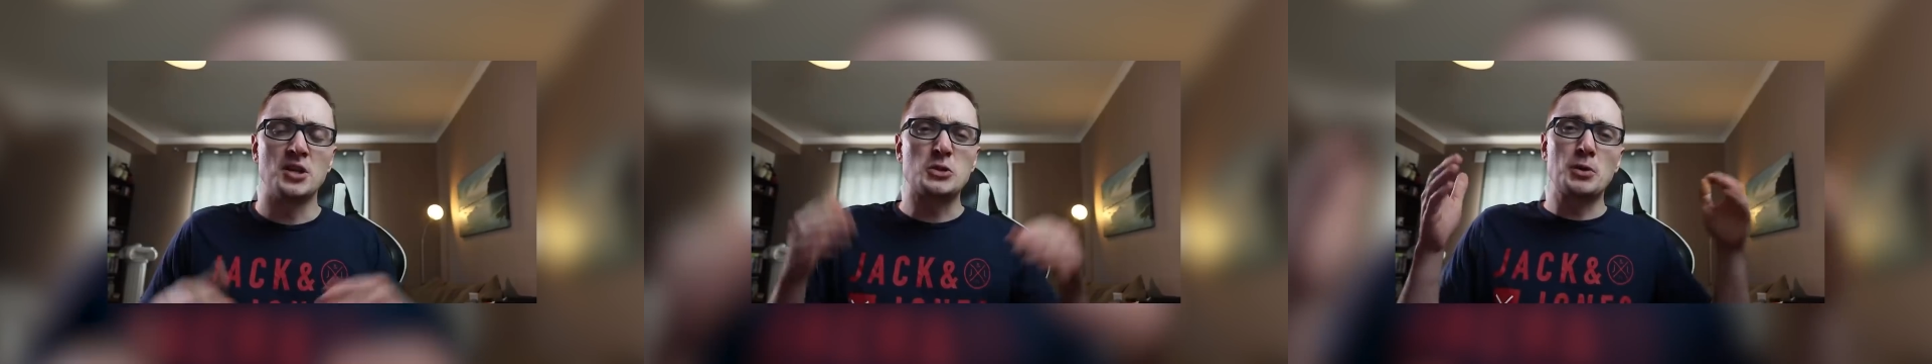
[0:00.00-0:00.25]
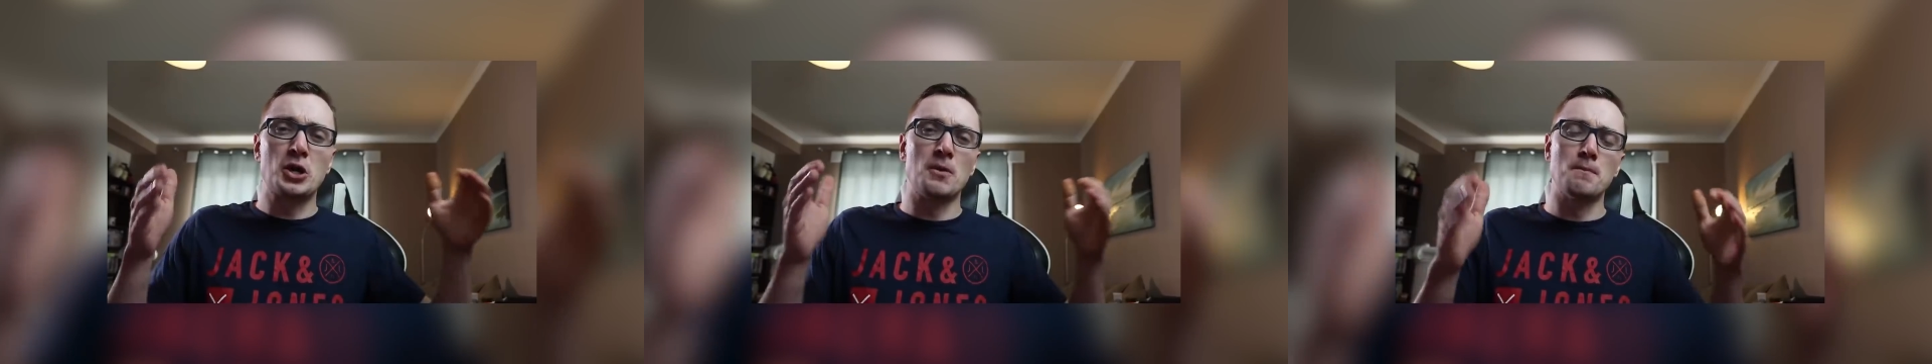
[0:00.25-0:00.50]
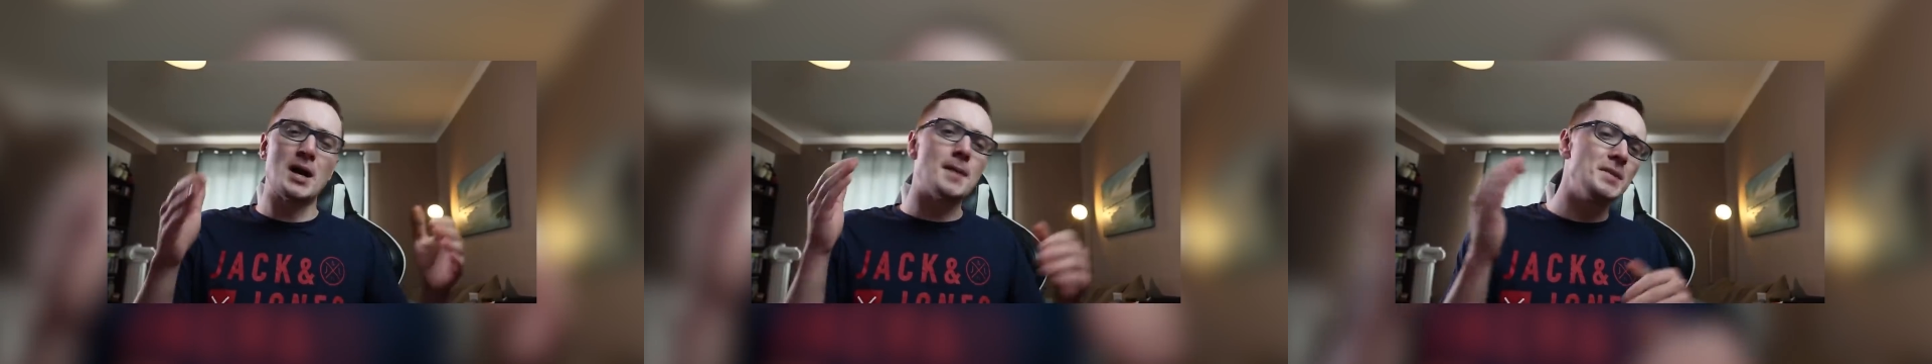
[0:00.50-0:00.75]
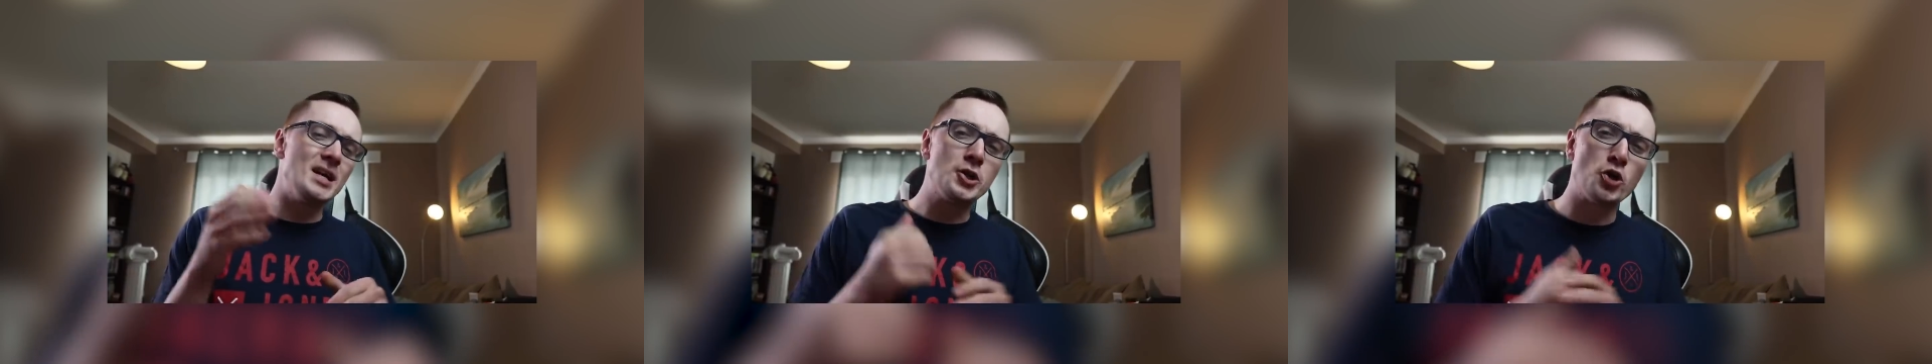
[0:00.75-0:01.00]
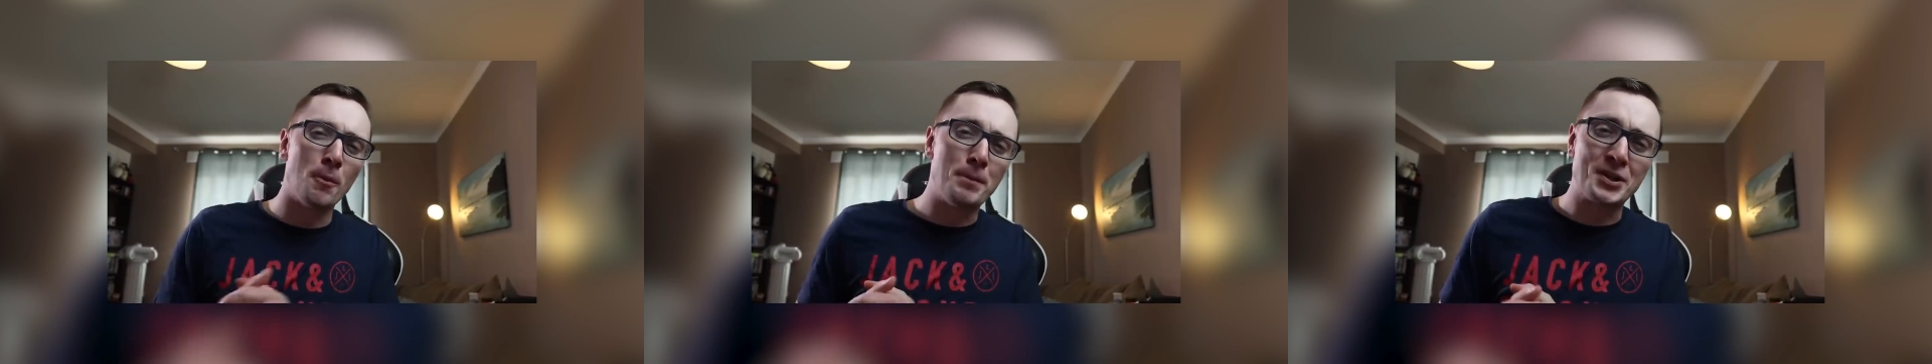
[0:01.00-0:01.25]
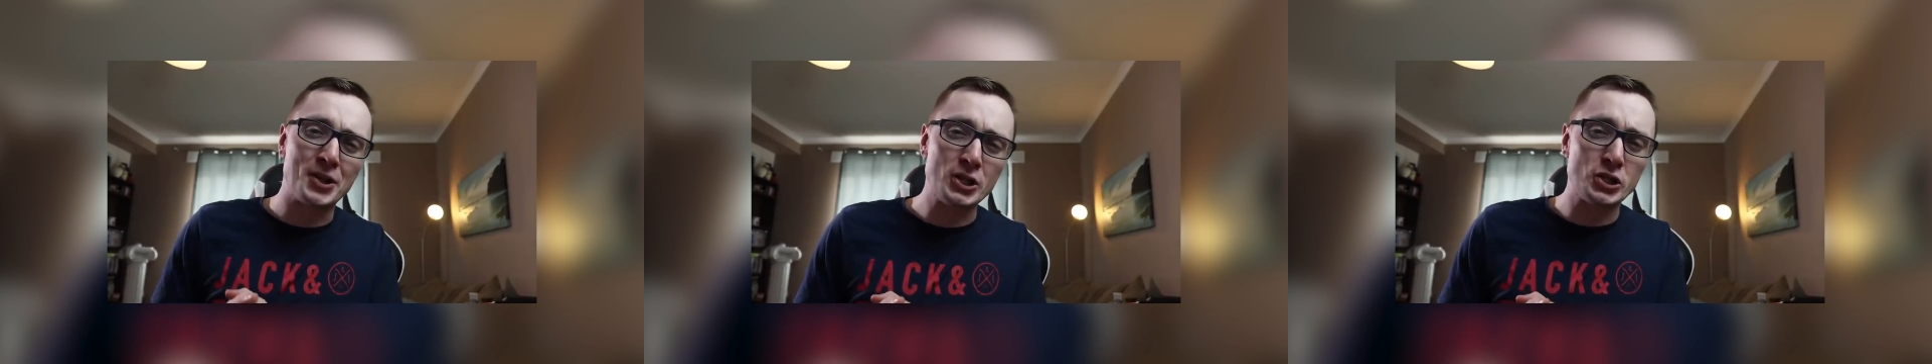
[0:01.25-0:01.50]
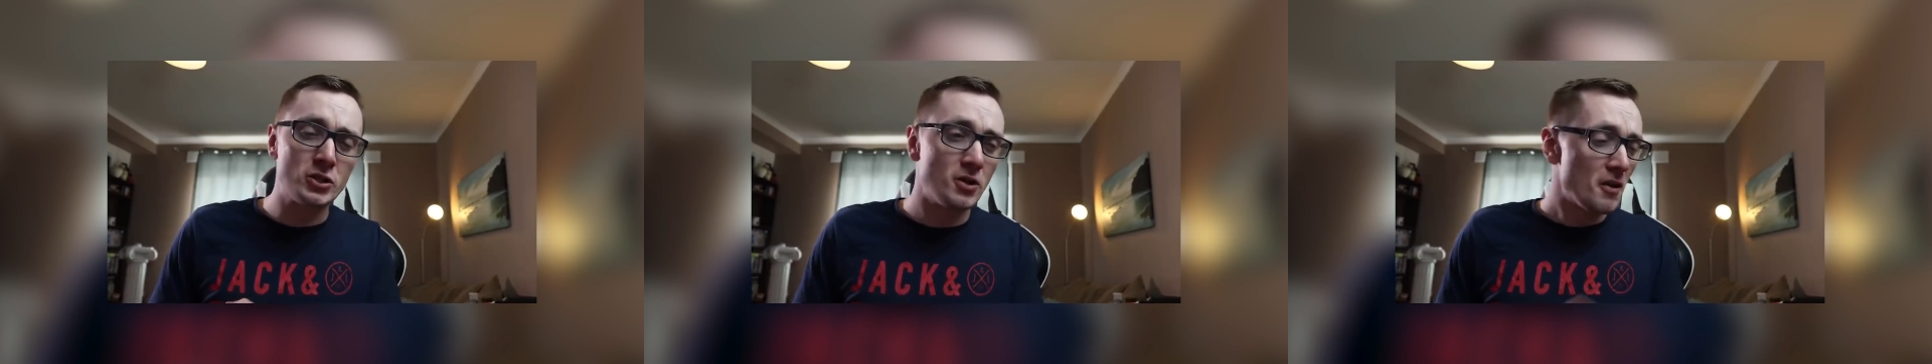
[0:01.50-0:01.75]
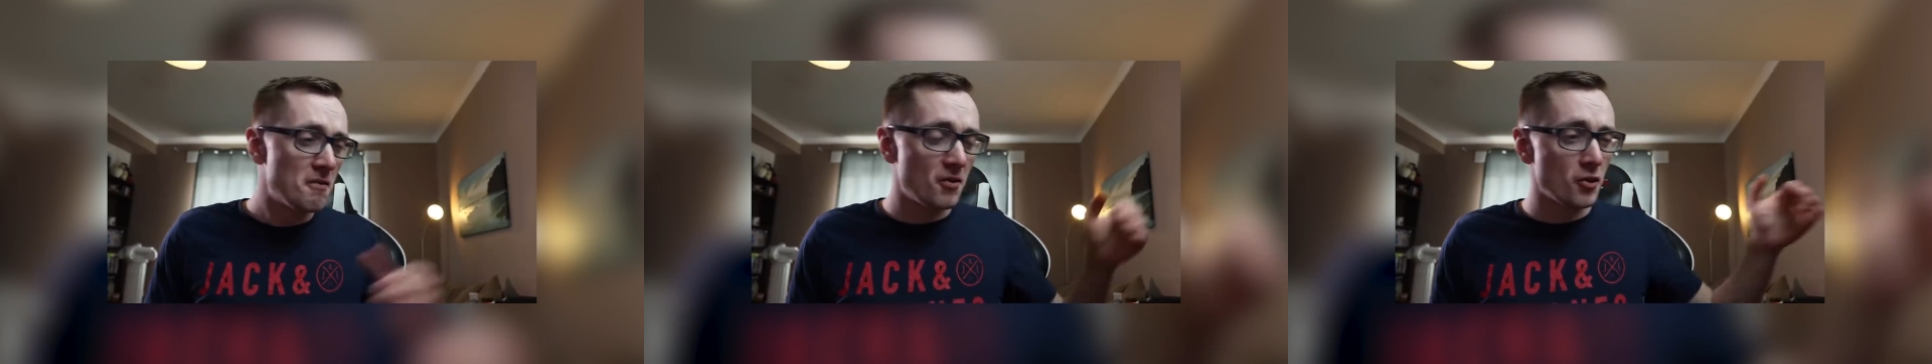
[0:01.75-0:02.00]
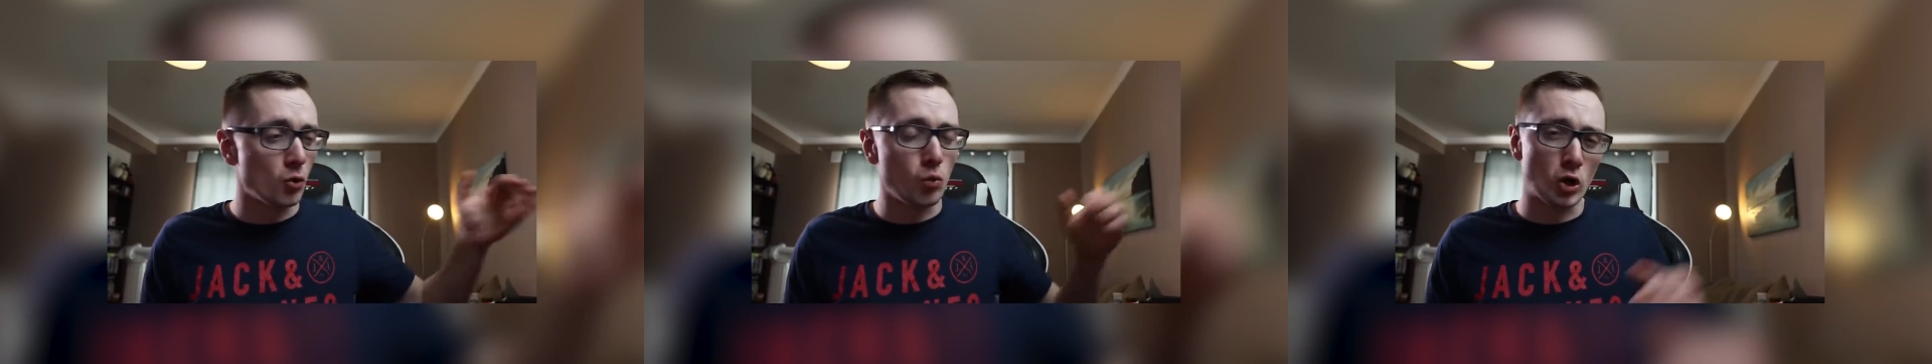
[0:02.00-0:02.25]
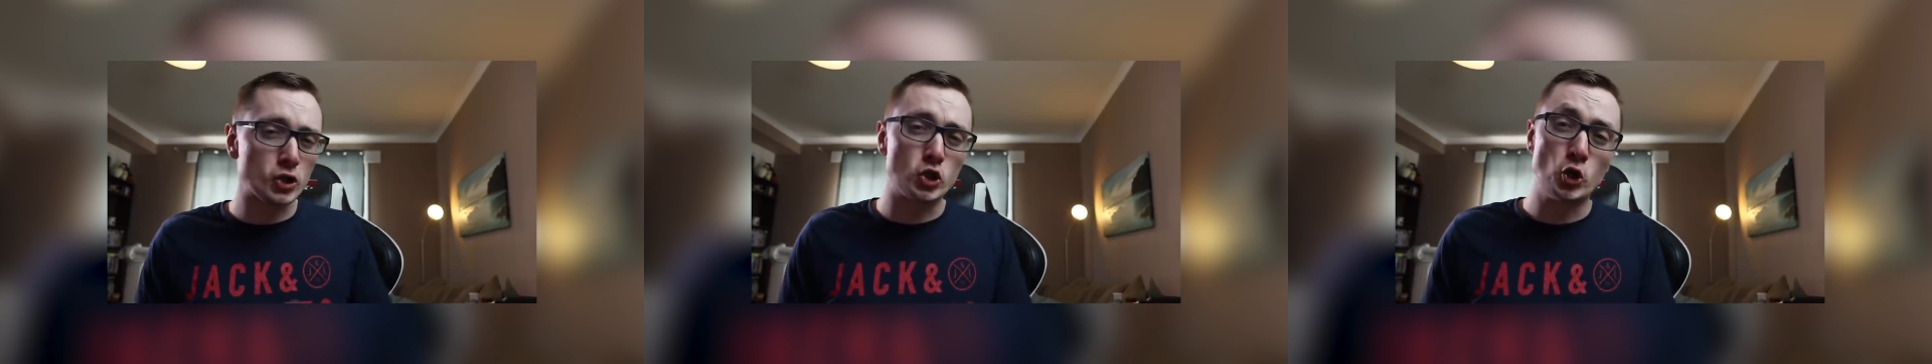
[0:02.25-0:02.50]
that's become my main competition for the worst